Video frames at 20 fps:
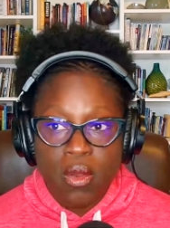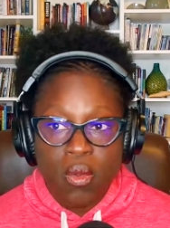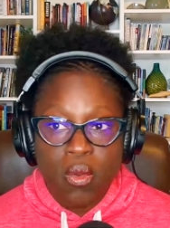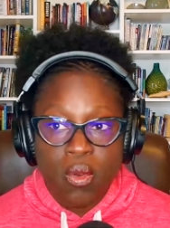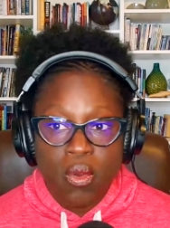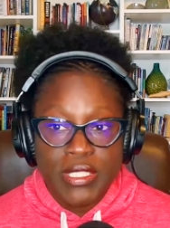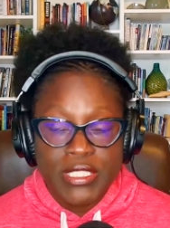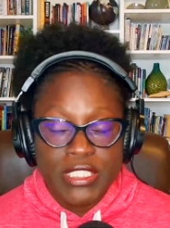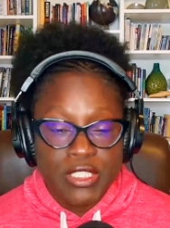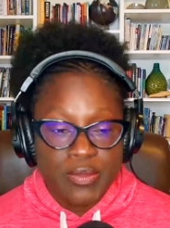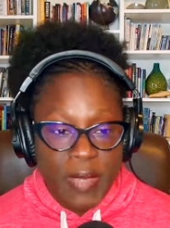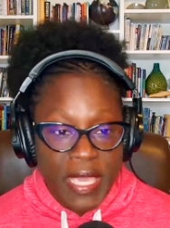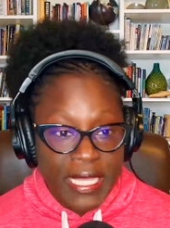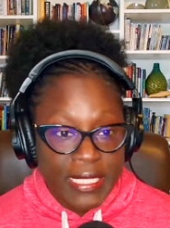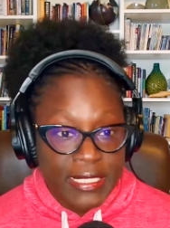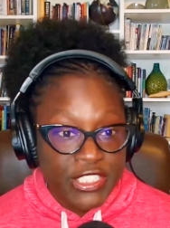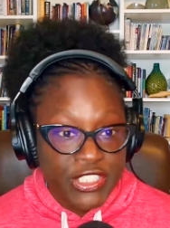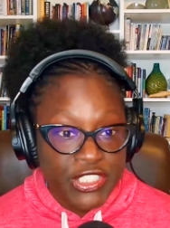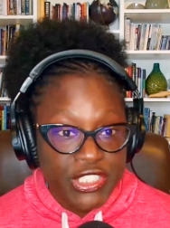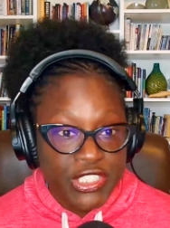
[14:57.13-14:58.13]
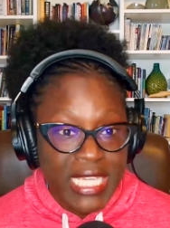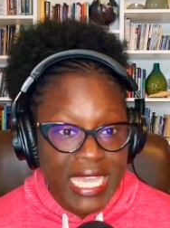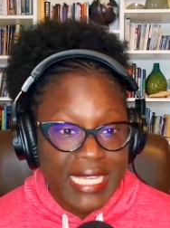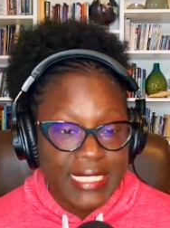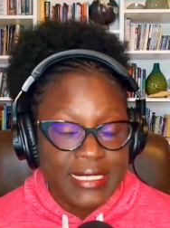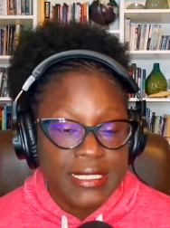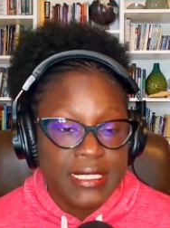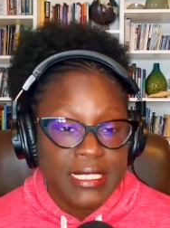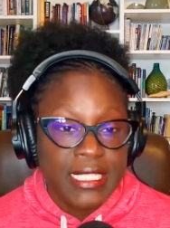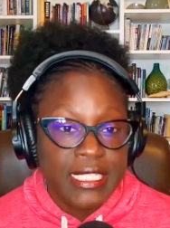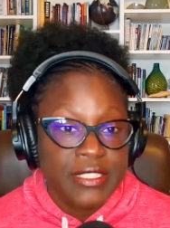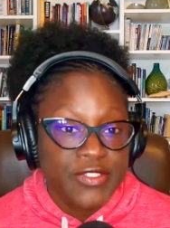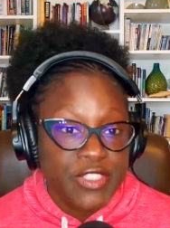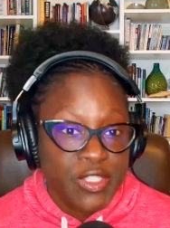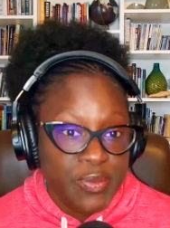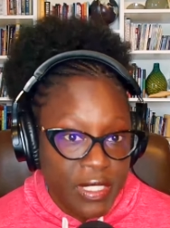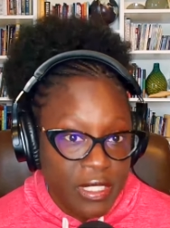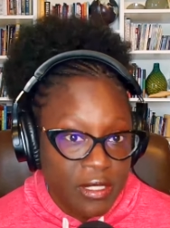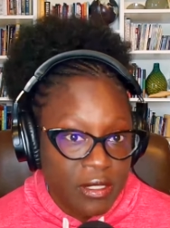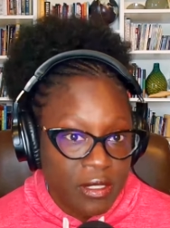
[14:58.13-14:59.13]
or Spanish as a native
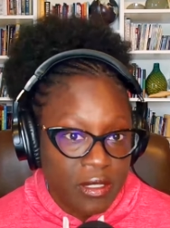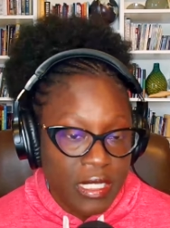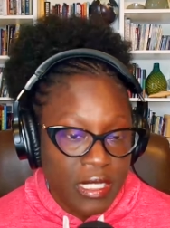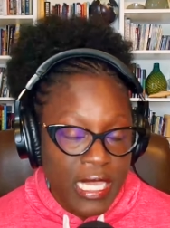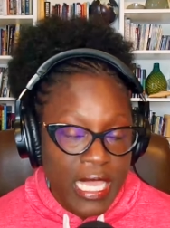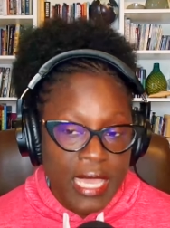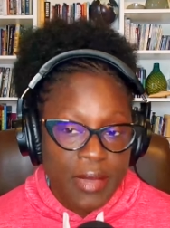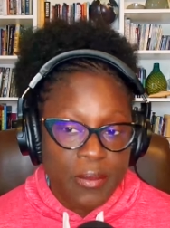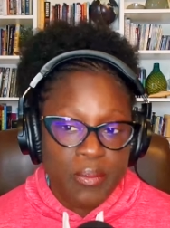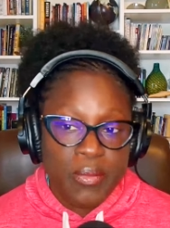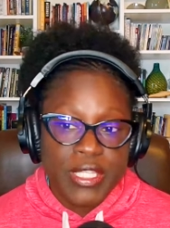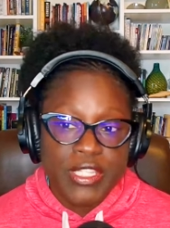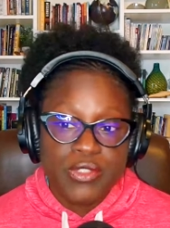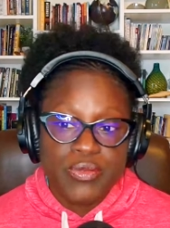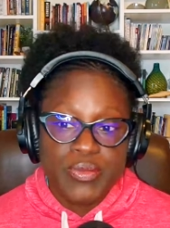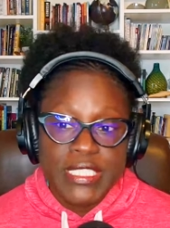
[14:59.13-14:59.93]
speaker. But the